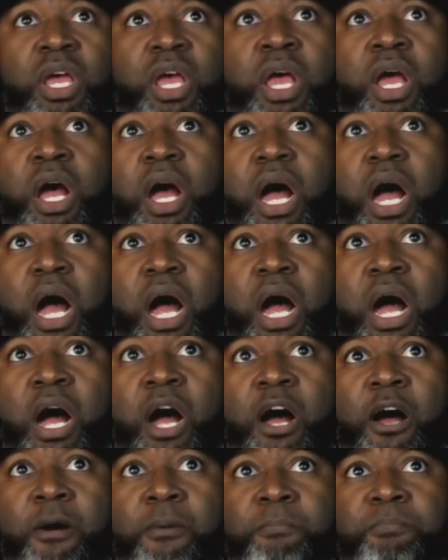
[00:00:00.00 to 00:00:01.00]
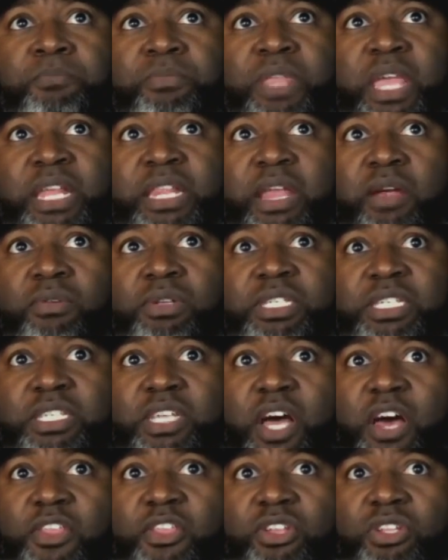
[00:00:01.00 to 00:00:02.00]
Um, and there was these
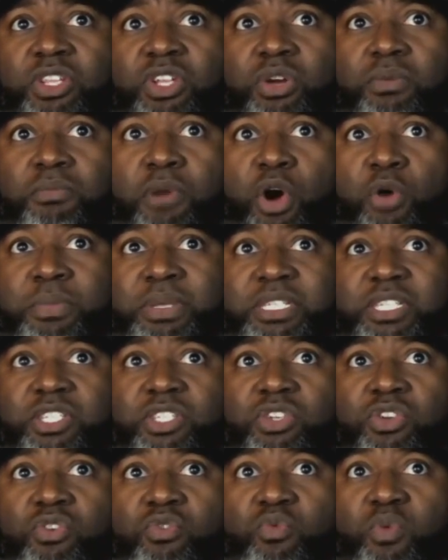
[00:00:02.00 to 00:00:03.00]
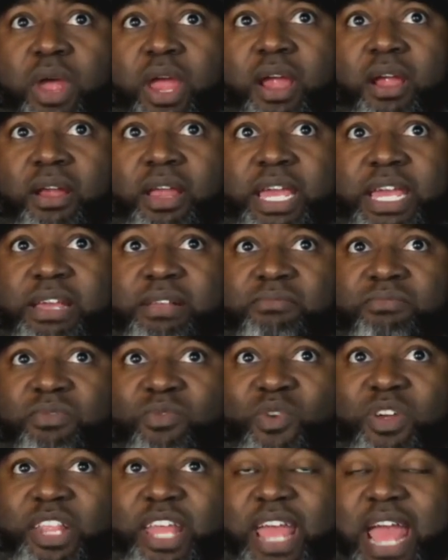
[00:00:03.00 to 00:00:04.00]
other little moments too where he
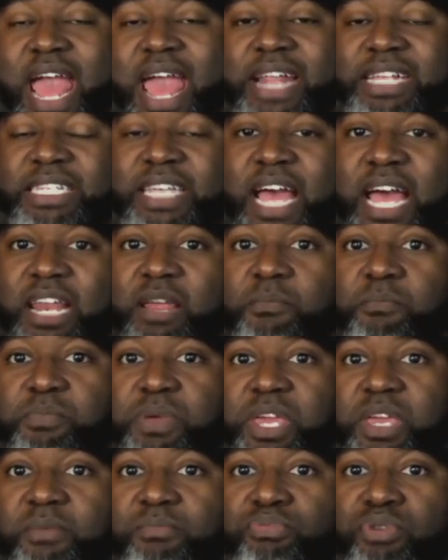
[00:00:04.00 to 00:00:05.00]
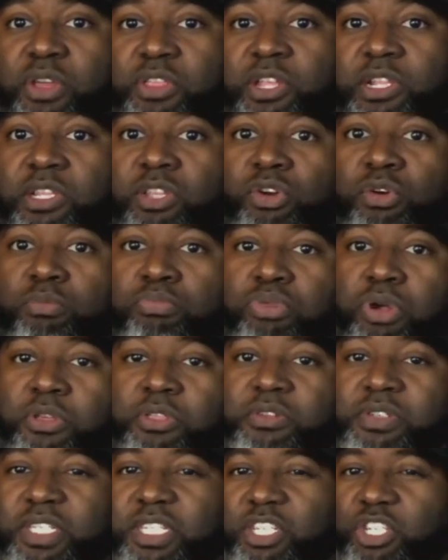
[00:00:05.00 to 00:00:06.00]
where they had this kind of big brother little brother
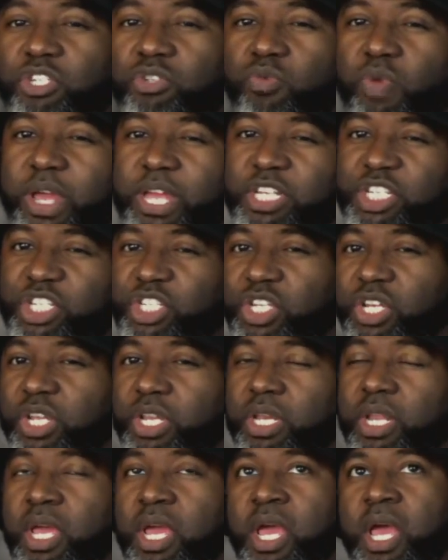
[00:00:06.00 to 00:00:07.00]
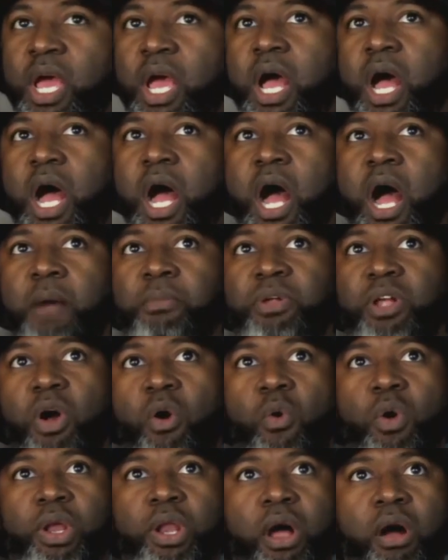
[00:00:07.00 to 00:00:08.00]
situation um,
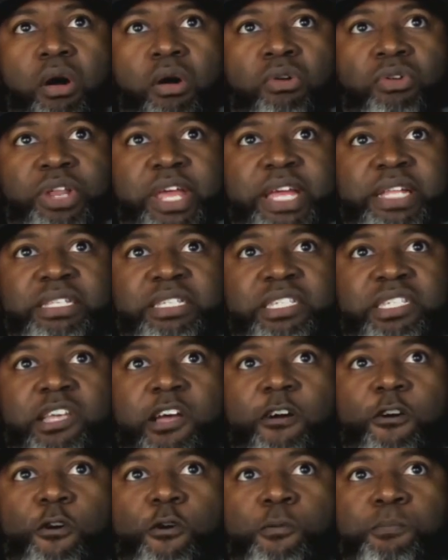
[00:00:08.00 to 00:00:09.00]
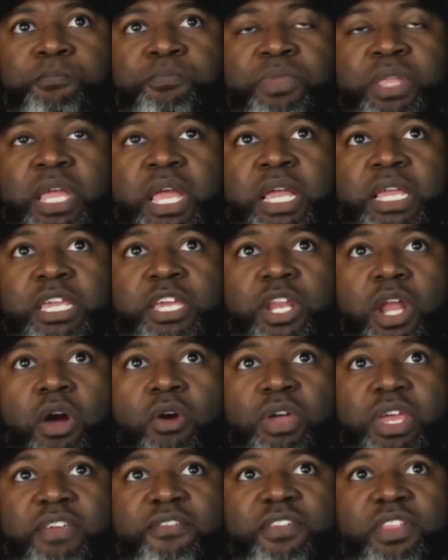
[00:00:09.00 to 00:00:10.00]
going on, and so you know
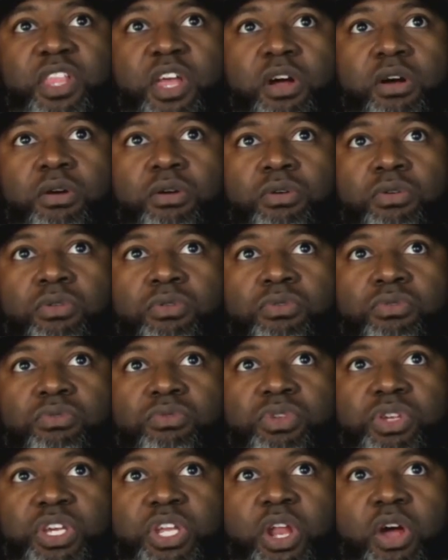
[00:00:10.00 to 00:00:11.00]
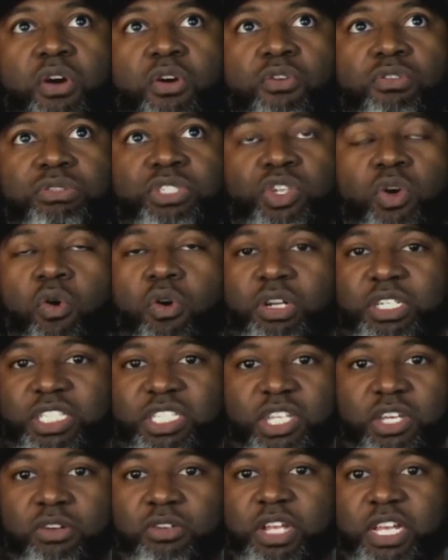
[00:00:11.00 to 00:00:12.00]
even though you know George
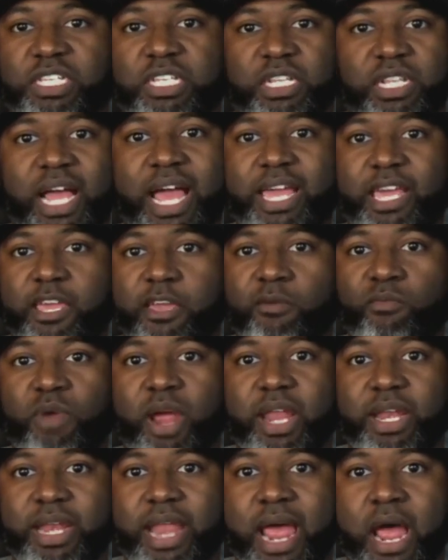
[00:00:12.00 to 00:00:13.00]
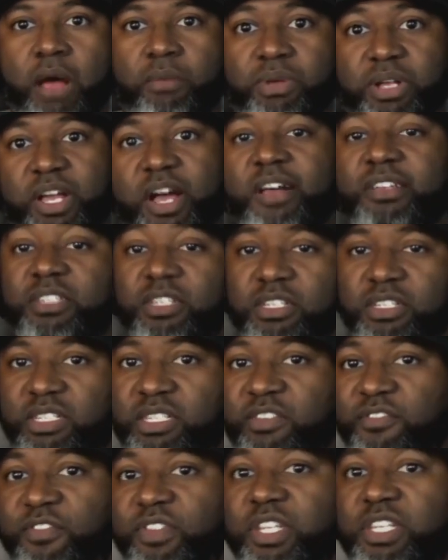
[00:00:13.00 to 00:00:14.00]
still doesn't like him right now because of the
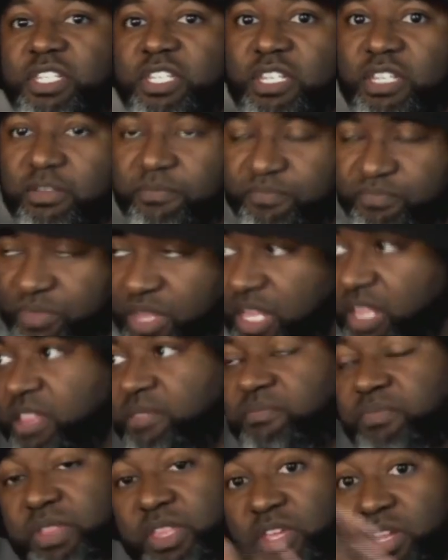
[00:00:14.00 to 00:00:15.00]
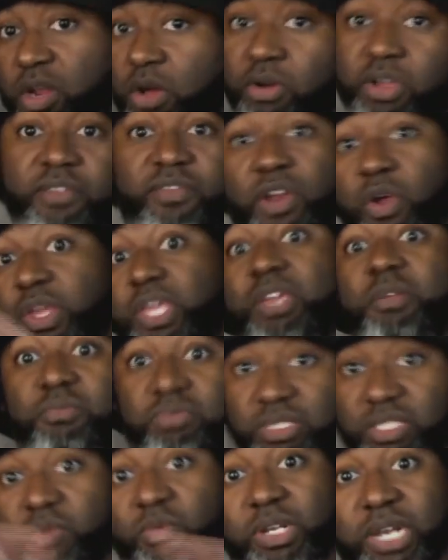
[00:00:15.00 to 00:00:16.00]
syphilis and the and you know even though he was
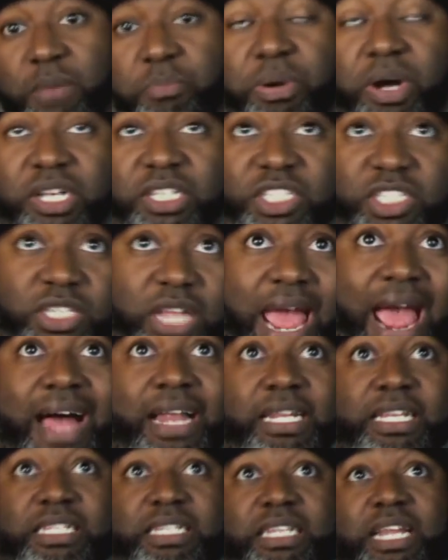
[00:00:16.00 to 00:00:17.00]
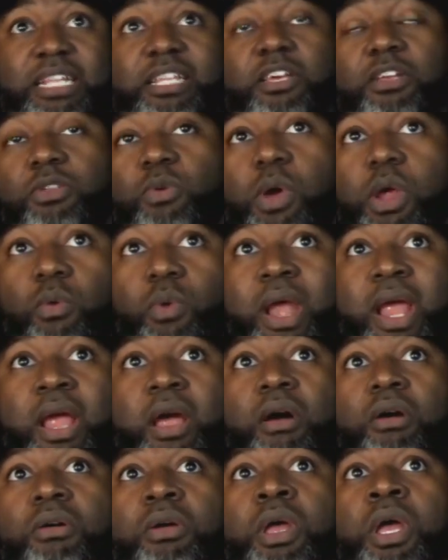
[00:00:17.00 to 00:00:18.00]
the one that punched Alex and not the other way
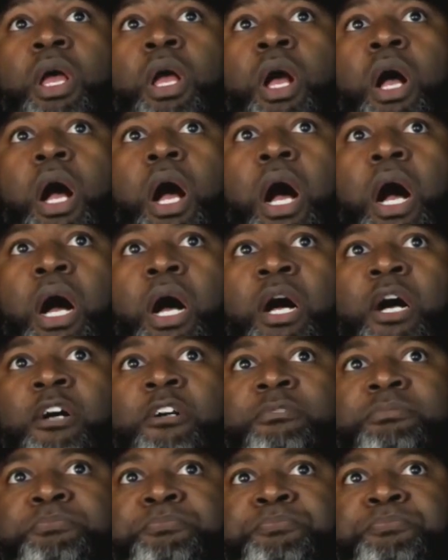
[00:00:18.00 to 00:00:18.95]
around, um,